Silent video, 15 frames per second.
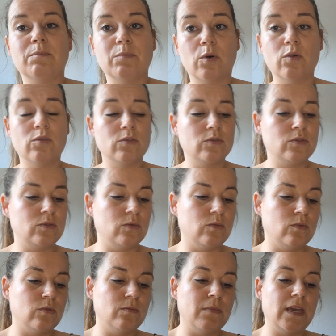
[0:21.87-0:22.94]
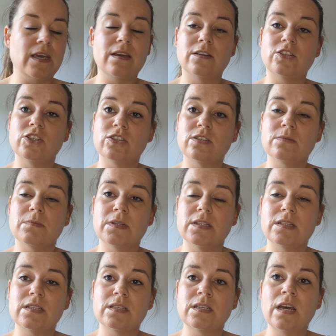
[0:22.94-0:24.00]
pause or make
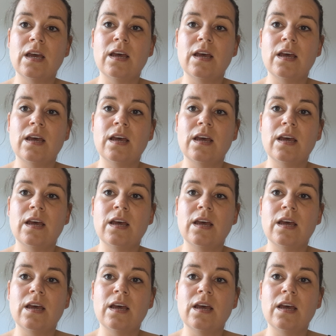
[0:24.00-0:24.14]
adjustments.